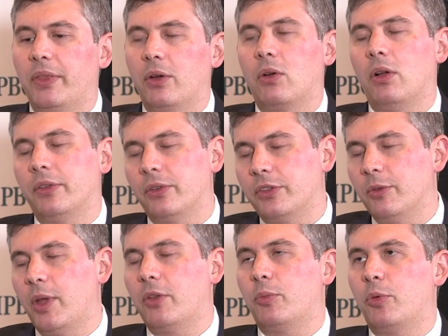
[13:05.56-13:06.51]
there are also
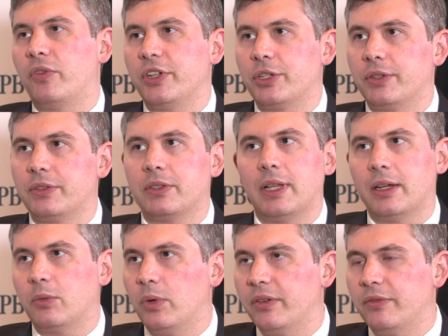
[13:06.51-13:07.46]
some other provisions,
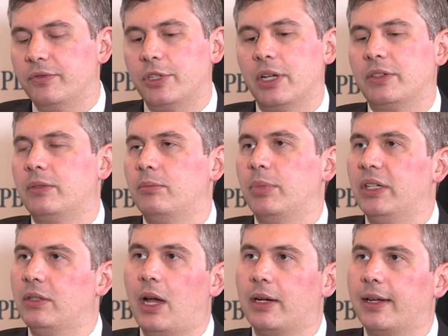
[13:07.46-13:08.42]
like we've just
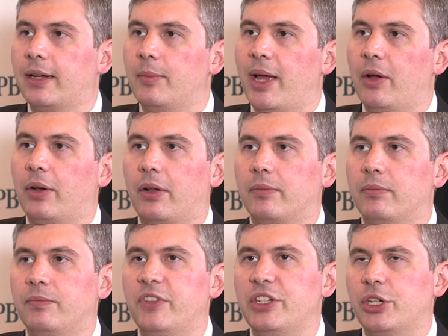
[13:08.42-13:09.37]
been talking about,
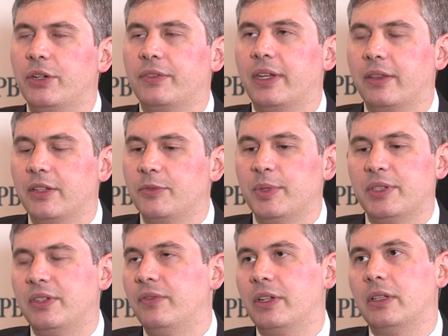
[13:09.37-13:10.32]
on fee shifting that
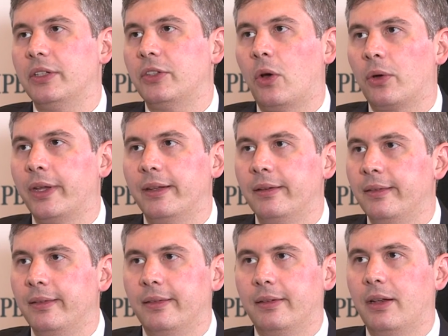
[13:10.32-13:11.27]
specifically target
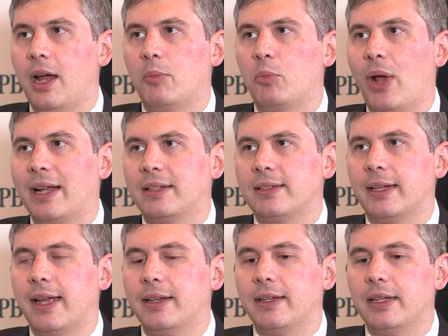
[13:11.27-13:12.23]

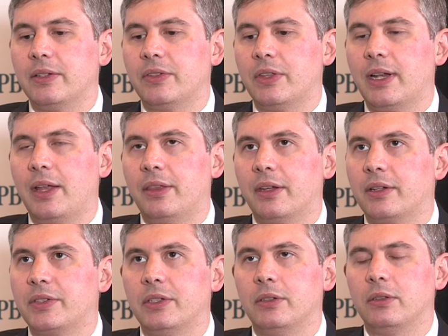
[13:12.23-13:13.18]
non-practicing entities that I
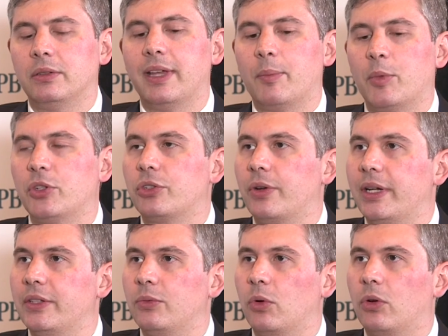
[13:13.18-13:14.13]
think still demonstrates